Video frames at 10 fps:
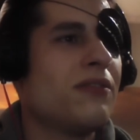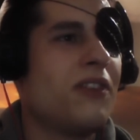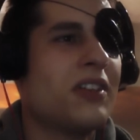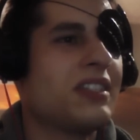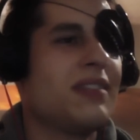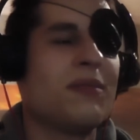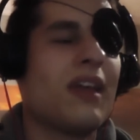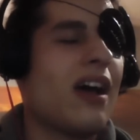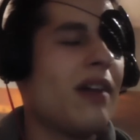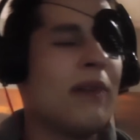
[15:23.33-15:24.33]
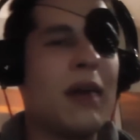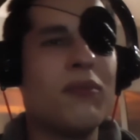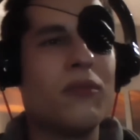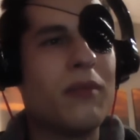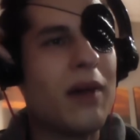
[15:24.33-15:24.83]
Foxy. I,
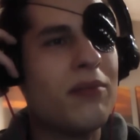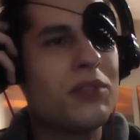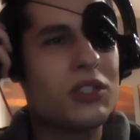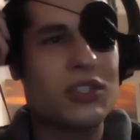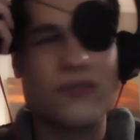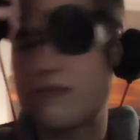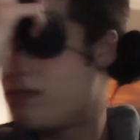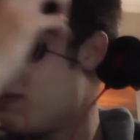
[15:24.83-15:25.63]
I'm I'm just